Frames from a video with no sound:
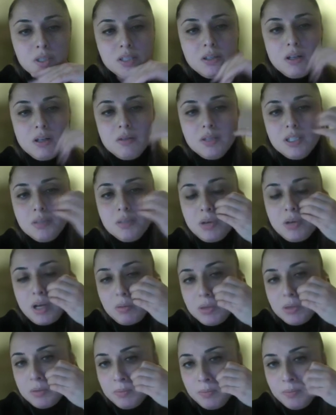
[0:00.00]
We solve this
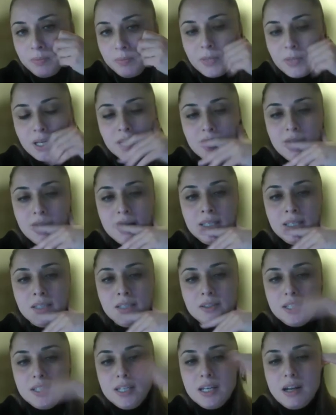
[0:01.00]
problem, again,
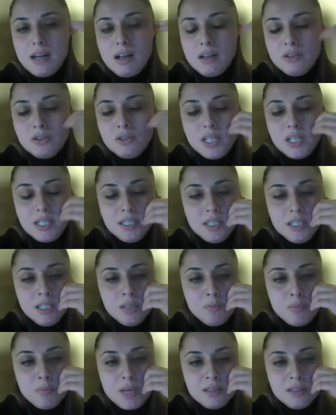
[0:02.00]
using an
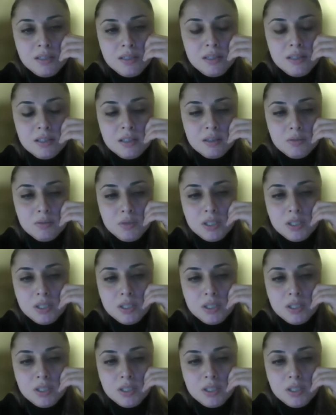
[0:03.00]
alternating method.